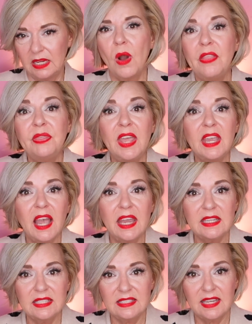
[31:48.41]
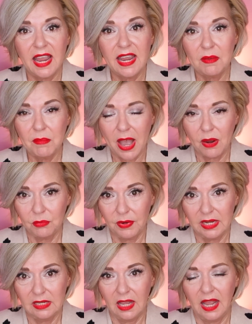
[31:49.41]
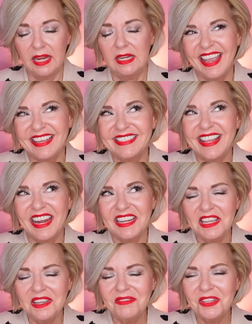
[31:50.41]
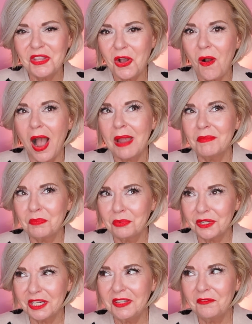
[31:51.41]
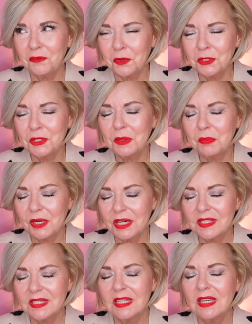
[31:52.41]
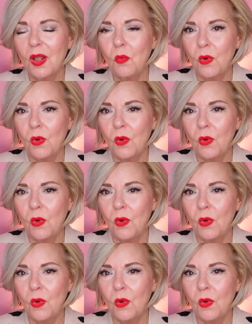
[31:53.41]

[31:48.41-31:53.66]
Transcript: One thing I can say about red light is that even though I'm a pretty frugal person,